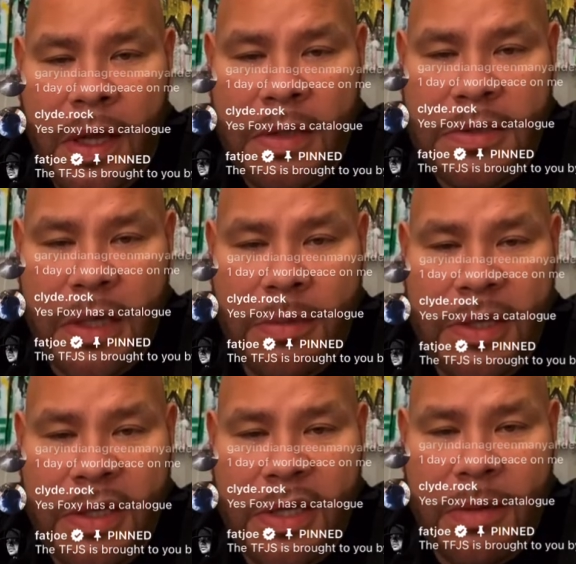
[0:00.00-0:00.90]
I'll tell
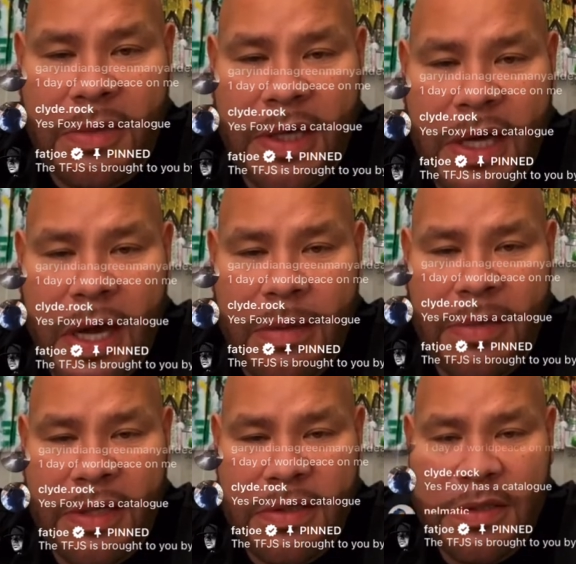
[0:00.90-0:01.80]
him he can come in the
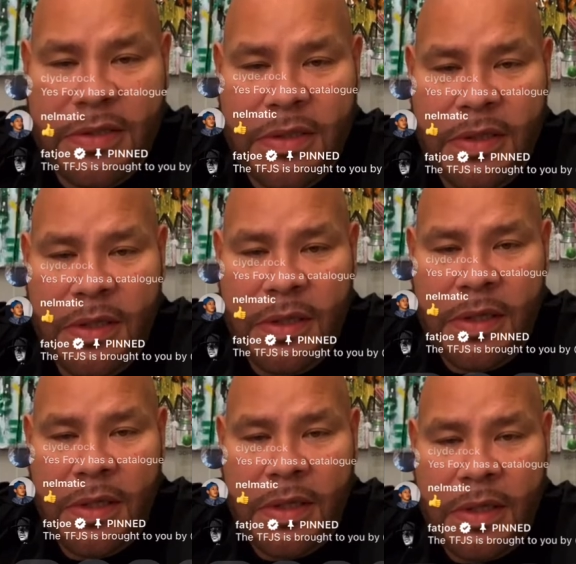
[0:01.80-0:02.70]
comments.
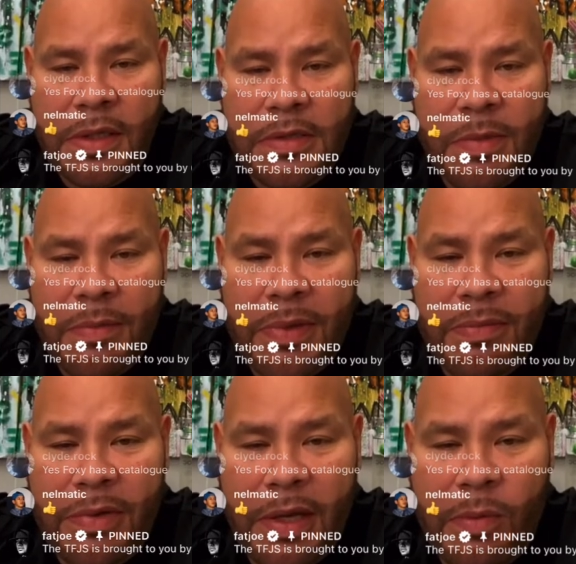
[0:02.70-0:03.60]
Because my
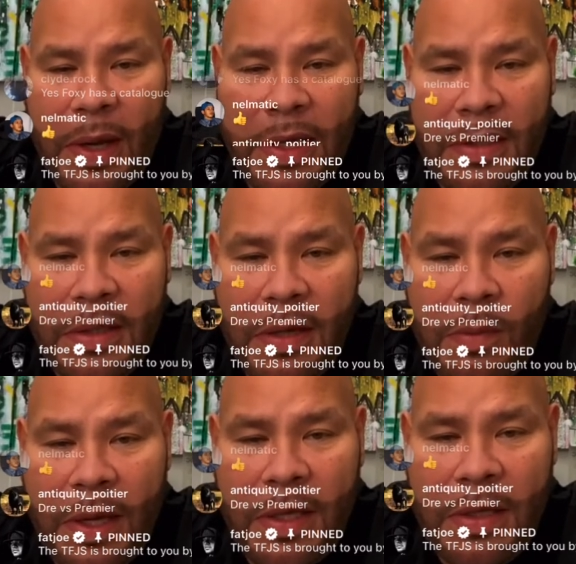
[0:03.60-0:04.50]
people, they waiting, they
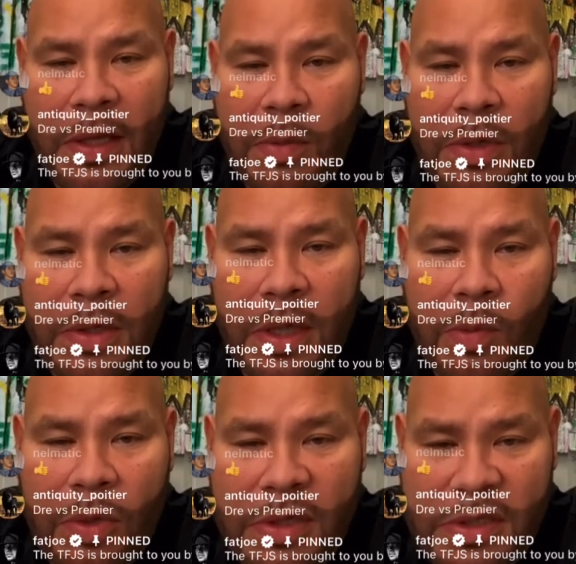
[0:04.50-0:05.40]
waiting. They want
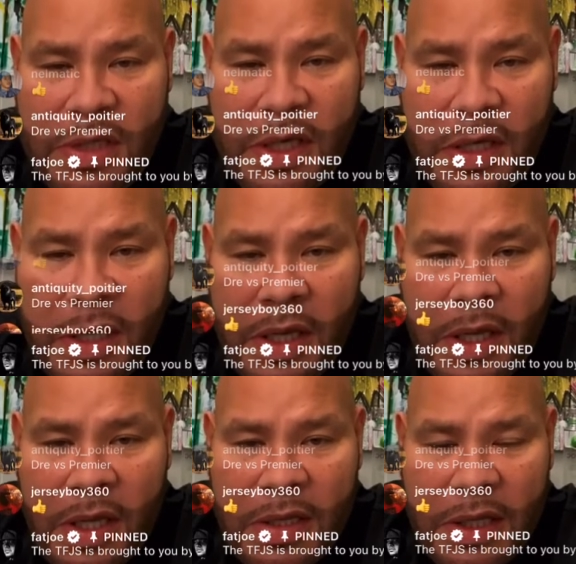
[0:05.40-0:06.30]
to see it.
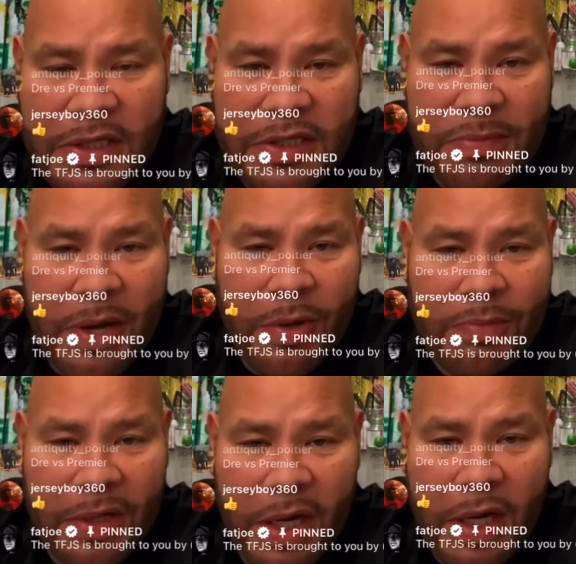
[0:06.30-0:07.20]
They smell
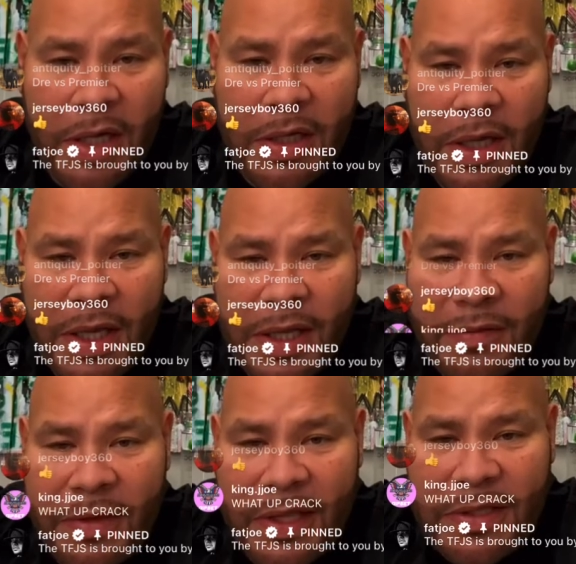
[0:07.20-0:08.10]
blood.
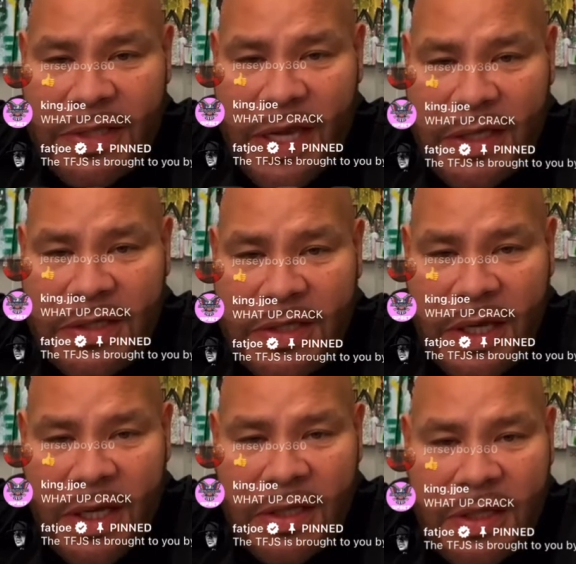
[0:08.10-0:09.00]
They taste.
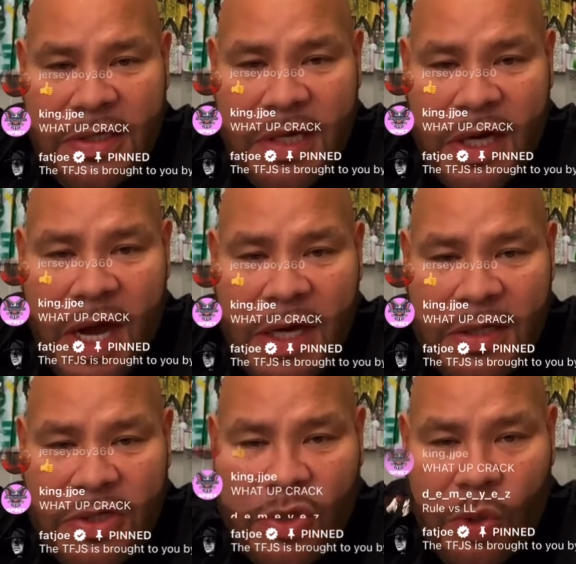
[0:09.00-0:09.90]
These are
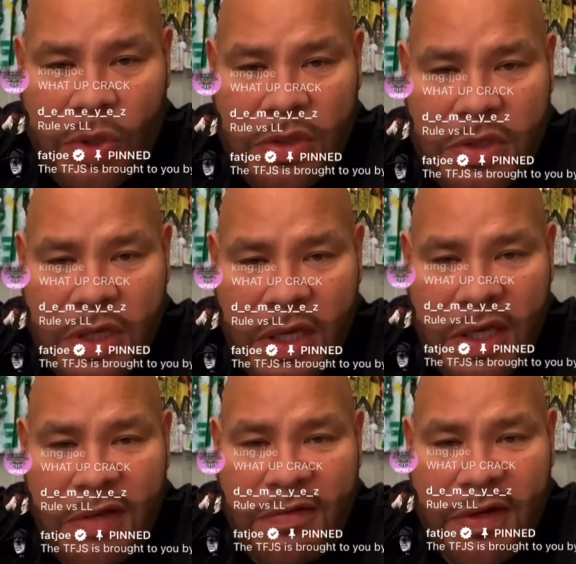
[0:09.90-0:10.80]
connoisseurs.
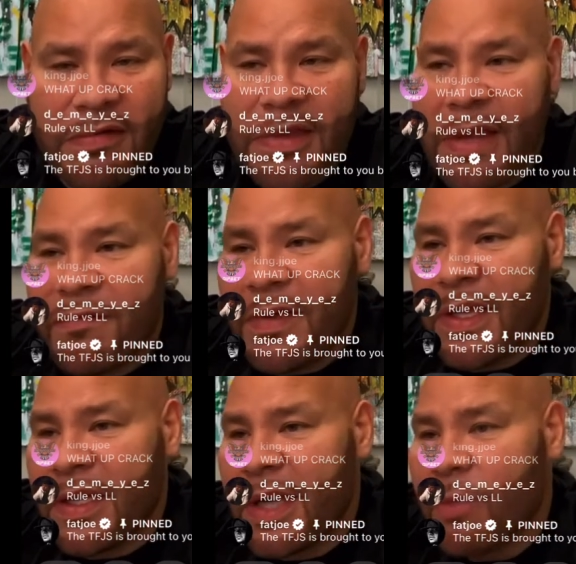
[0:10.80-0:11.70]
Even if they
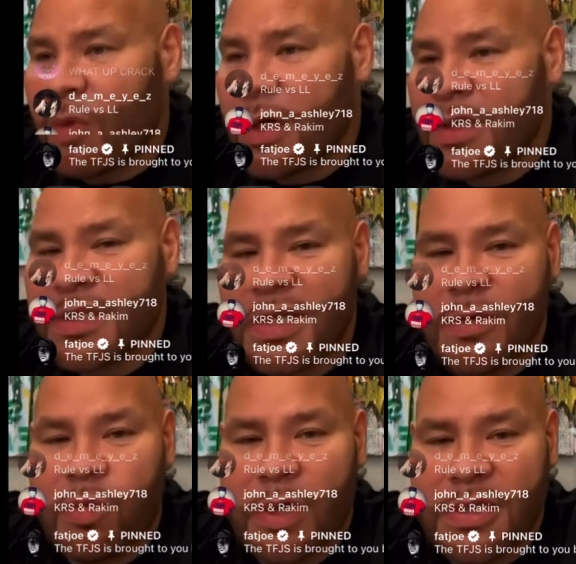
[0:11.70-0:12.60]
vegan, they want to
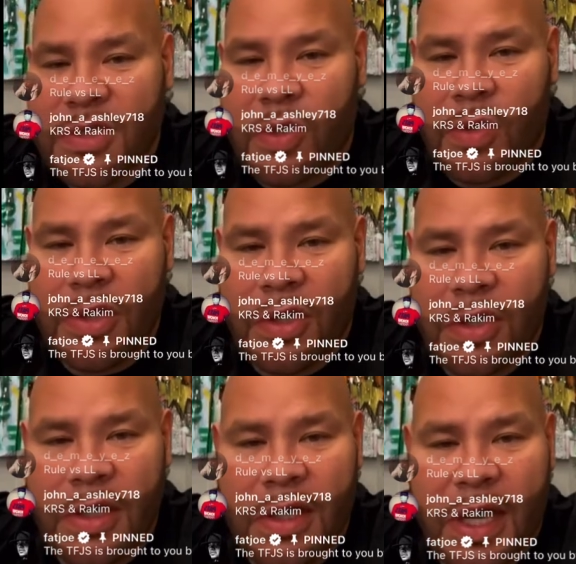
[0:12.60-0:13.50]
see what's going
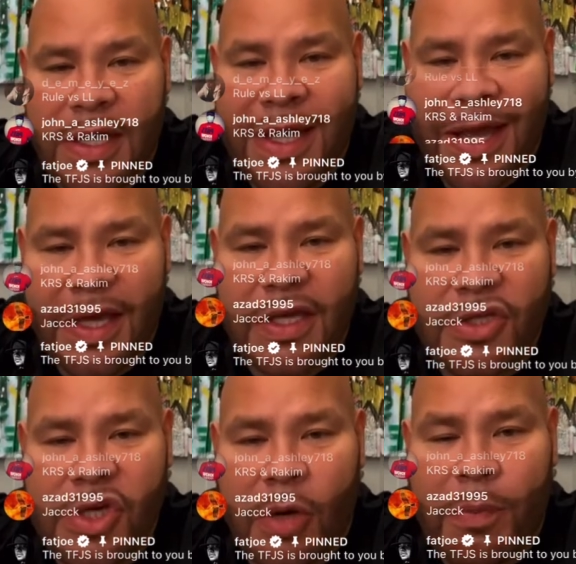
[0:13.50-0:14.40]
on tonight.
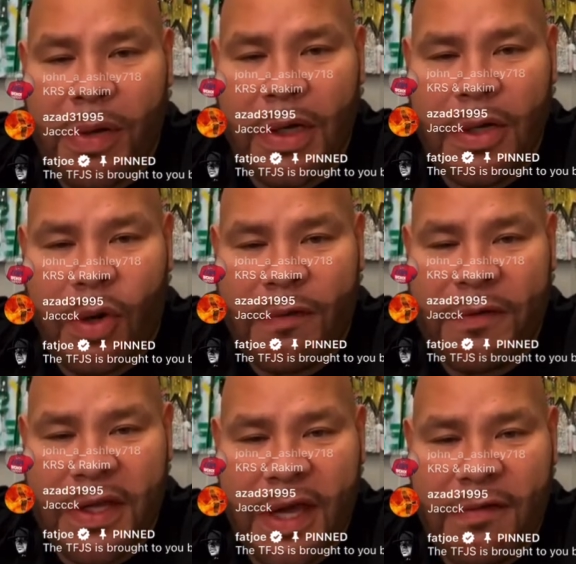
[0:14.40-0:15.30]
Can Joe pull it
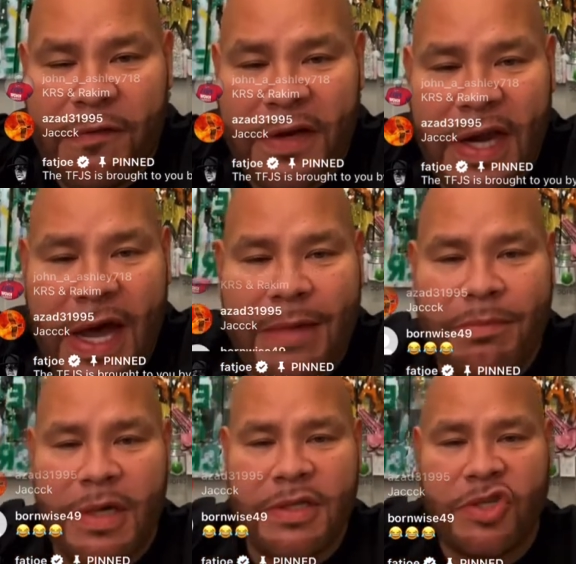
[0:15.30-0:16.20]
off again for
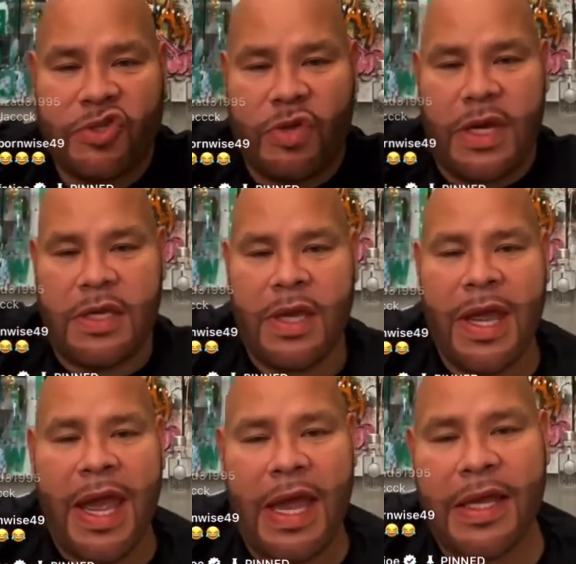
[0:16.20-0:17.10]
9 months straight?
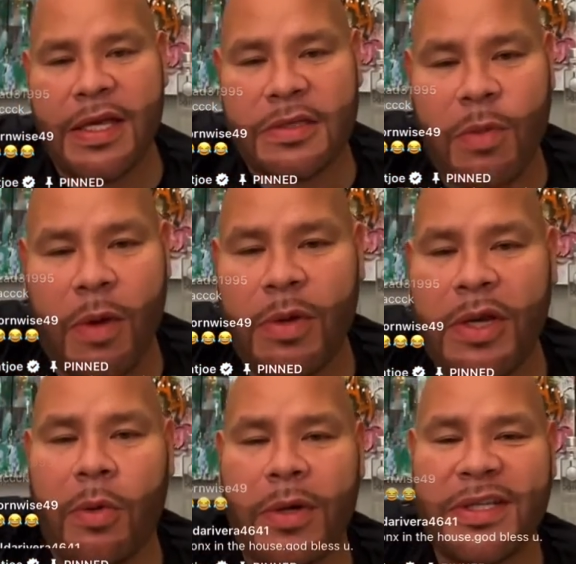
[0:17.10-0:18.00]
And guess what?
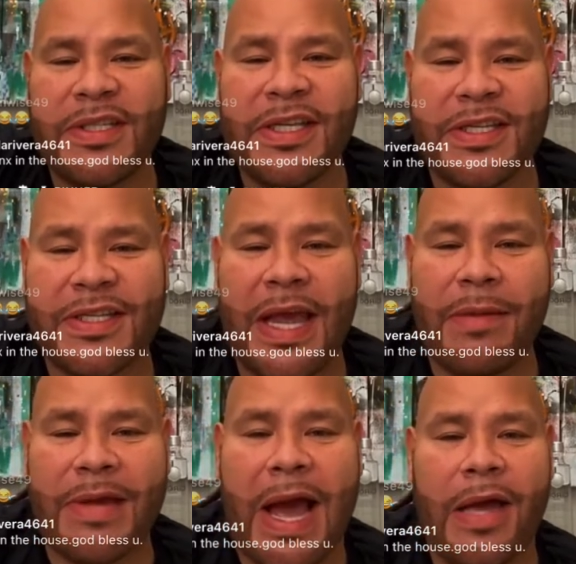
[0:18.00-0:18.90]
We don't want to see the
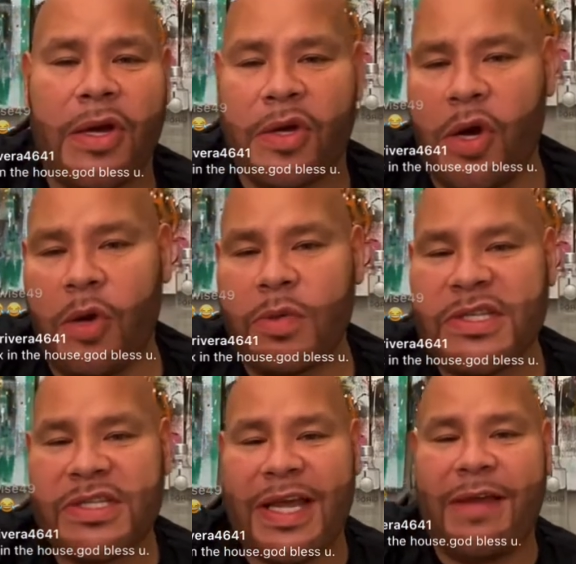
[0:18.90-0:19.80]
same guy or girl
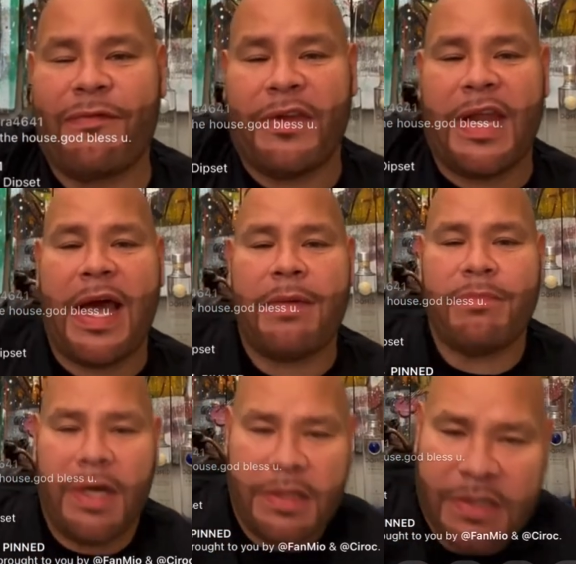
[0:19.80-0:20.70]
we've seen for 9
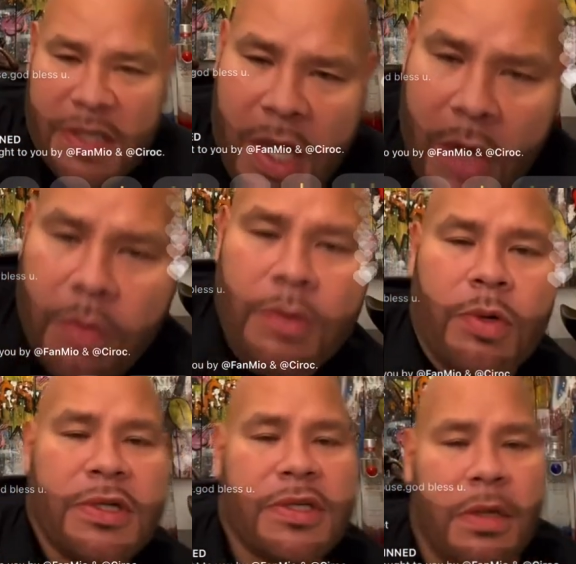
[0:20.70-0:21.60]
months. We
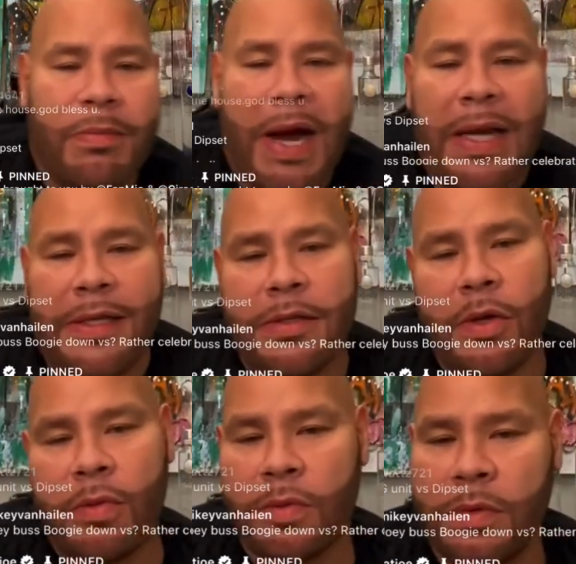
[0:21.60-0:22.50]
want somebody
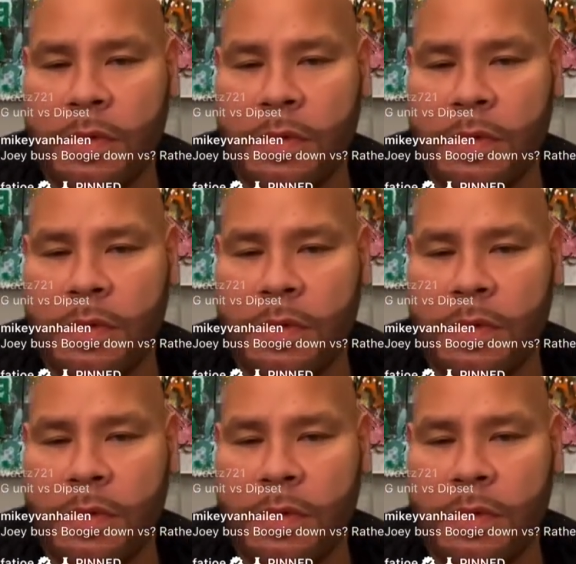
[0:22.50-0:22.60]
new.